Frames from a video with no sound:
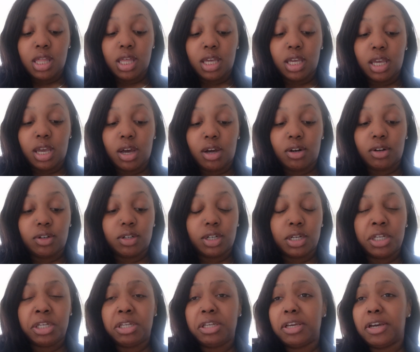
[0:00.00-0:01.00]
Like y'all don't
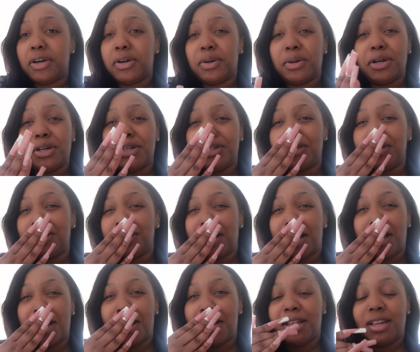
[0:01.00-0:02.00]
y'all don't
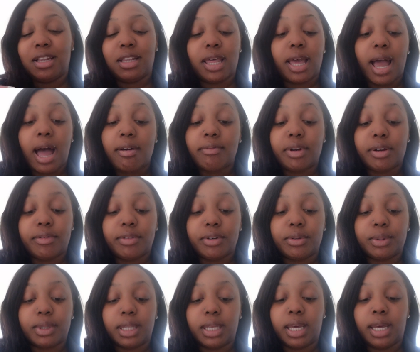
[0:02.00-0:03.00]
understand. Like I've
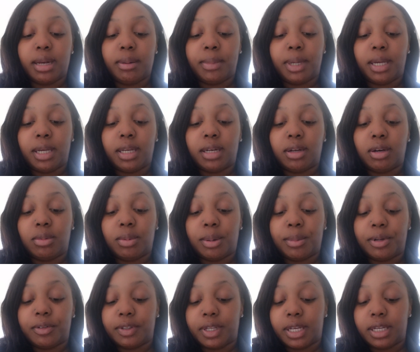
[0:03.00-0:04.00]
never really had a man on my
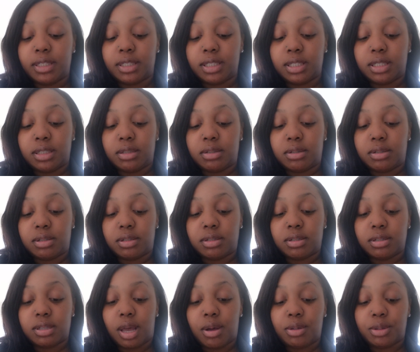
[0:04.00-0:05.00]
birthday
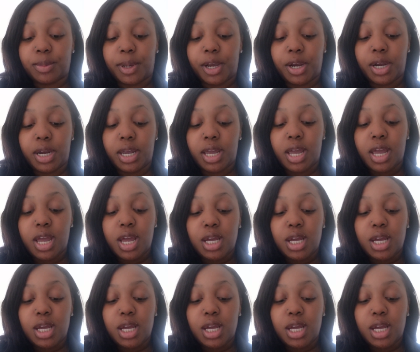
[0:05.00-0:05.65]
since I was married.